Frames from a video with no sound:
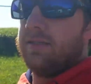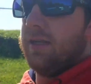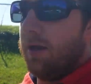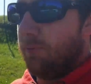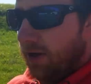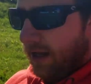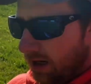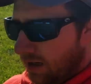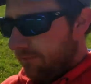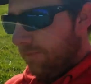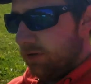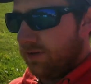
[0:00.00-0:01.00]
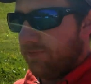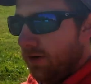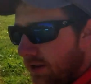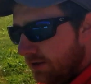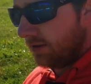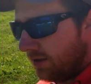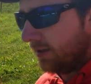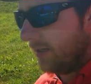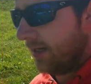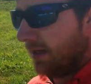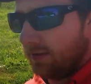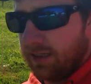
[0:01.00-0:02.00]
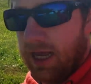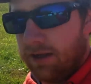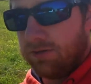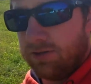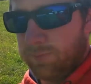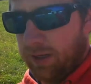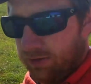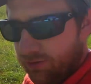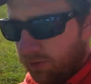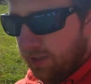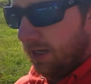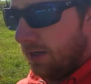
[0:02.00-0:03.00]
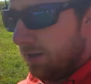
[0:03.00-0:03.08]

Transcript: night we had our first frost. It got down to about 29